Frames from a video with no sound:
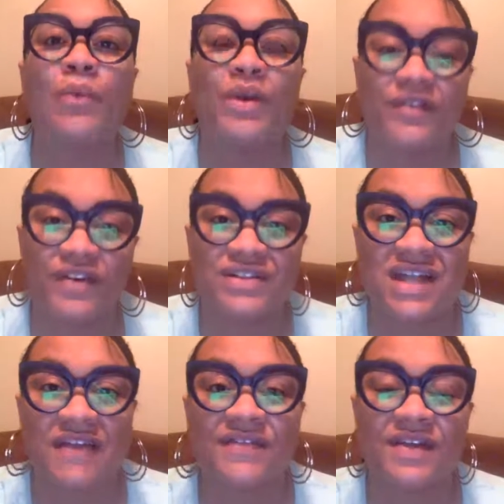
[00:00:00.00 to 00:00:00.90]
we feel
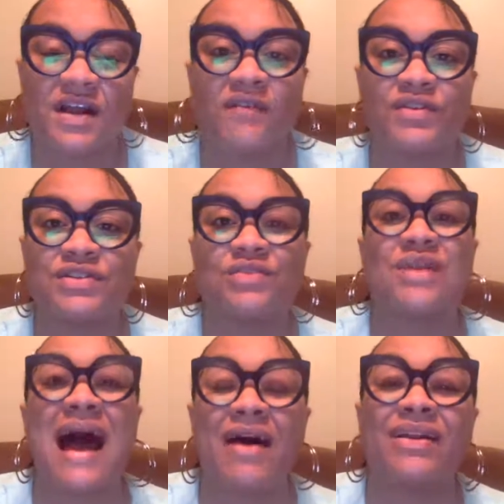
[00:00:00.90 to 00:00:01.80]
safe in the comfort zone,
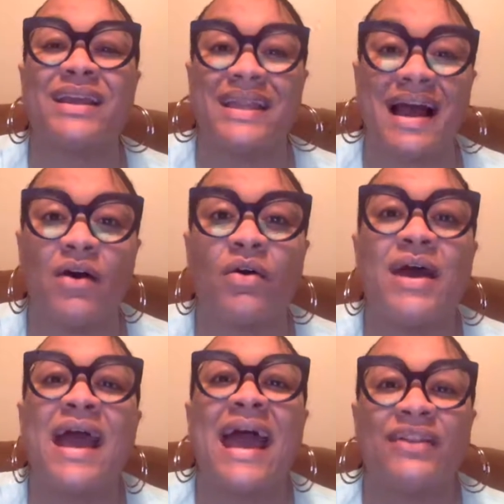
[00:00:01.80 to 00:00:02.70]
how to get out,
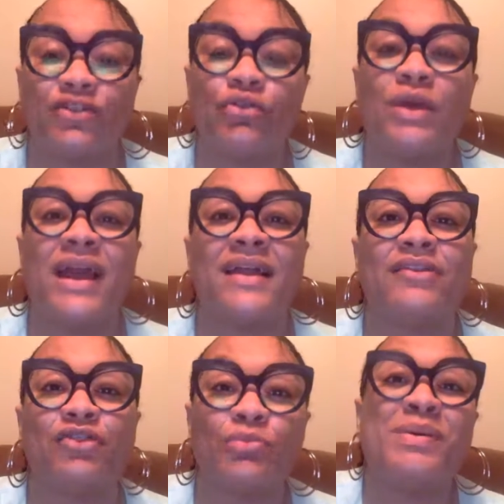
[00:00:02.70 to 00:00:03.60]
and
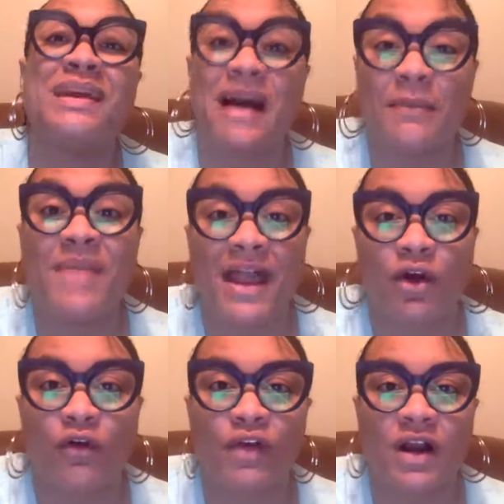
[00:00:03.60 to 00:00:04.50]
to become that
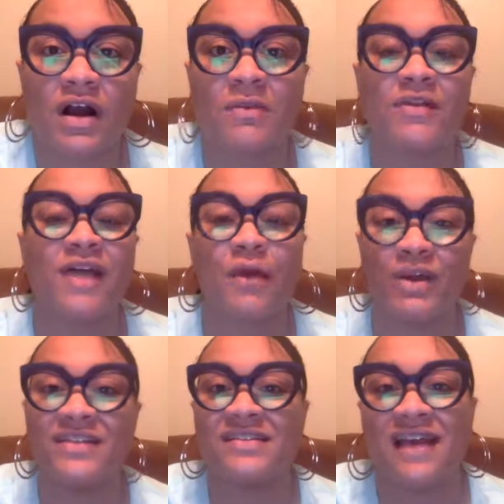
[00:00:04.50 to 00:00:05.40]
overcomer that
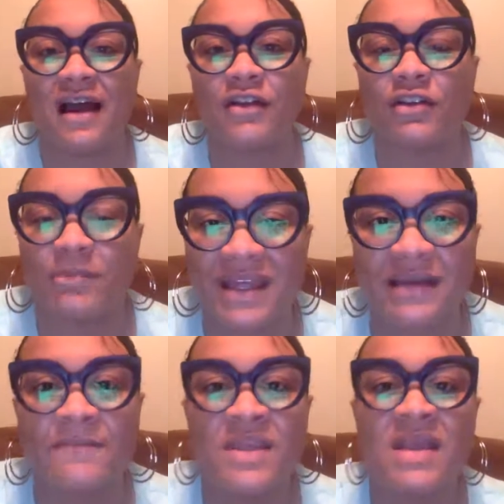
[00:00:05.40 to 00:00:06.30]
we desire to
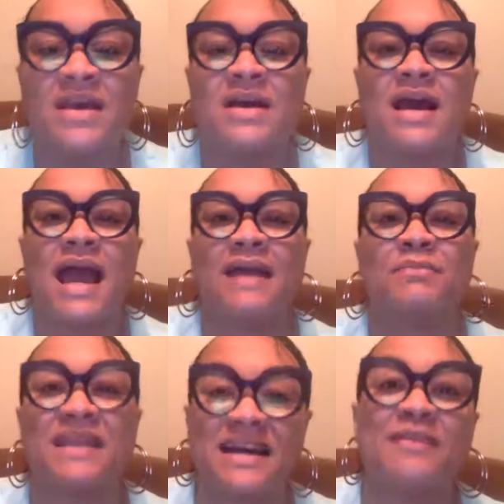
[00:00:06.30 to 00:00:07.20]
be, and
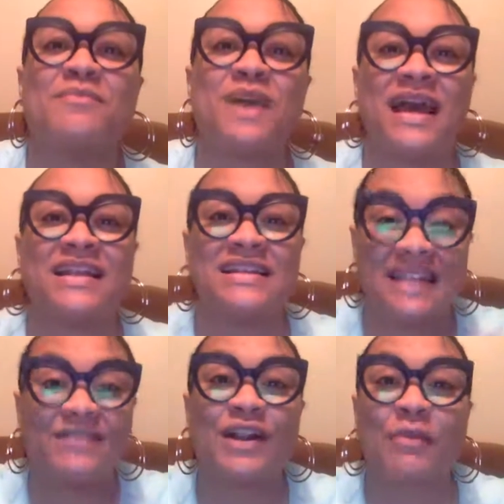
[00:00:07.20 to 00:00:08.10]
become and
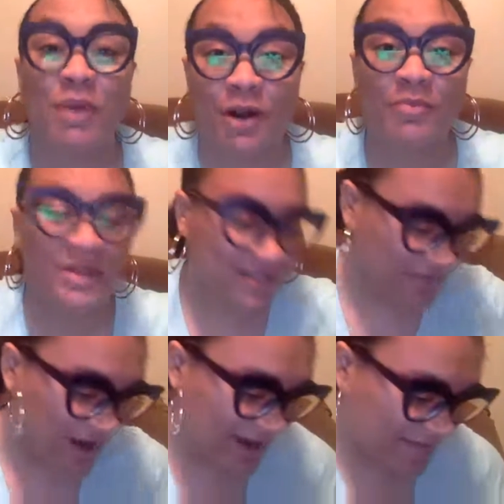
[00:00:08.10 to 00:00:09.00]
live in our purpose,
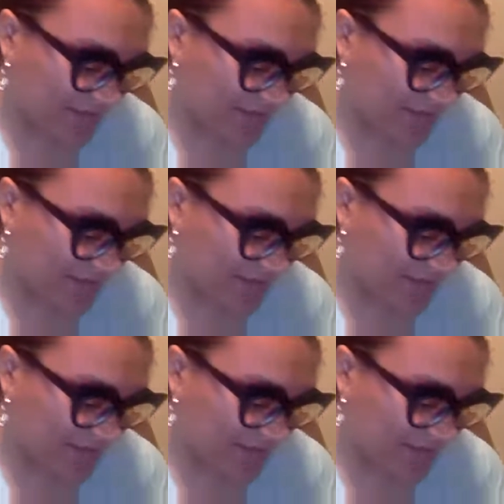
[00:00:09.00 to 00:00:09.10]
right?